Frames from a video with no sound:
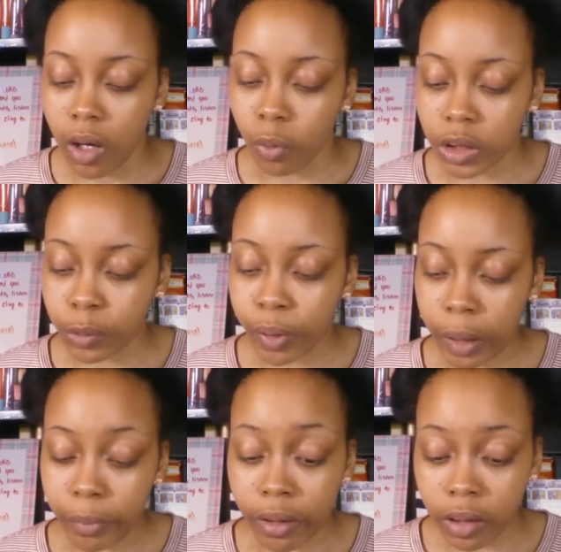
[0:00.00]
which
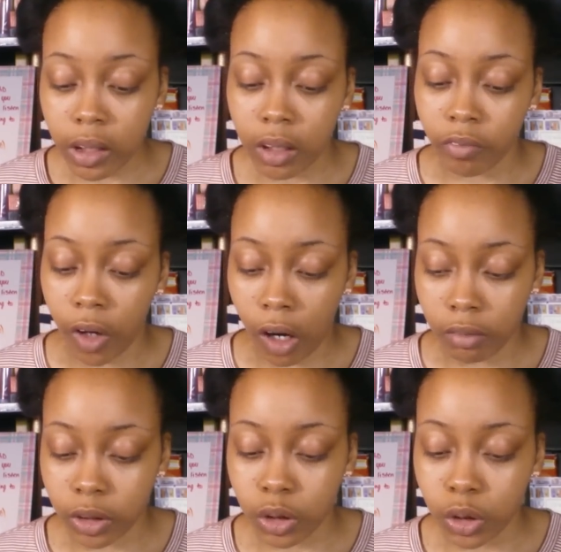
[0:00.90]
primarily
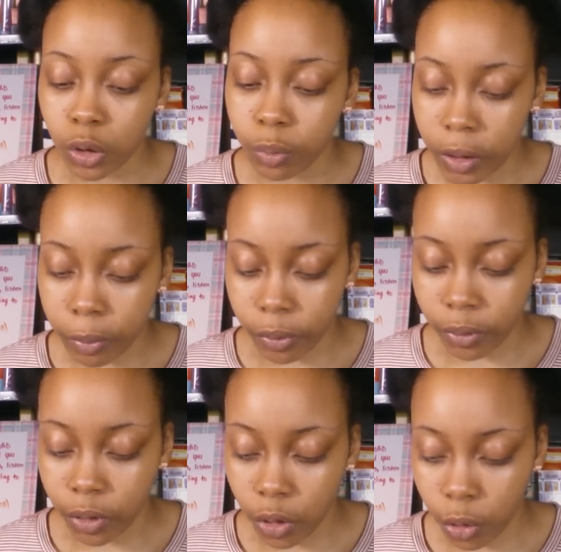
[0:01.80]
involves two people,
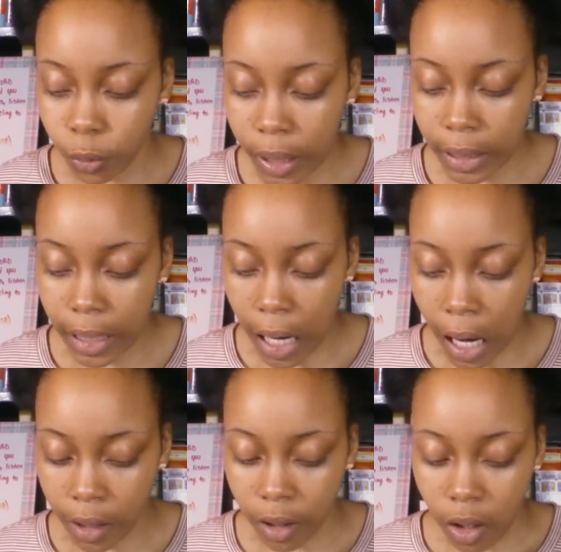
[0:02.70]
you and
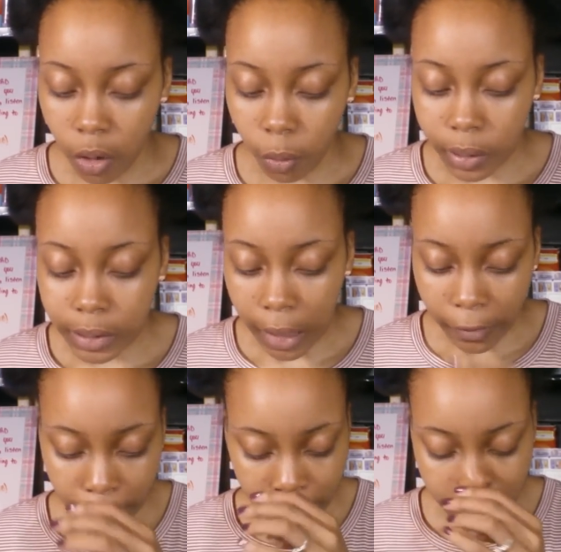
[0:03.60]
God, which I
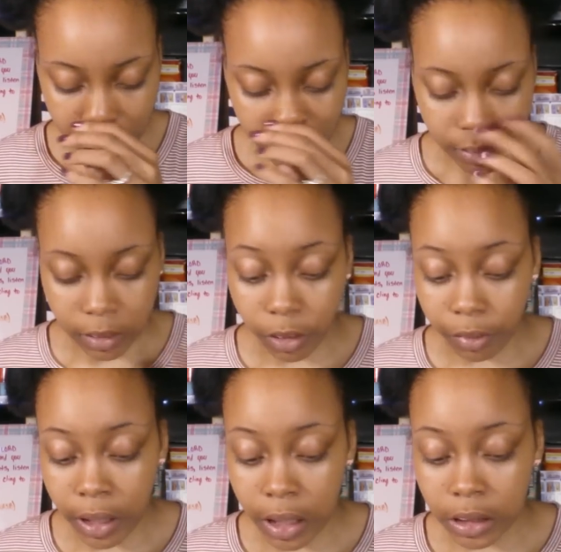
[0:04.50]
think that is great.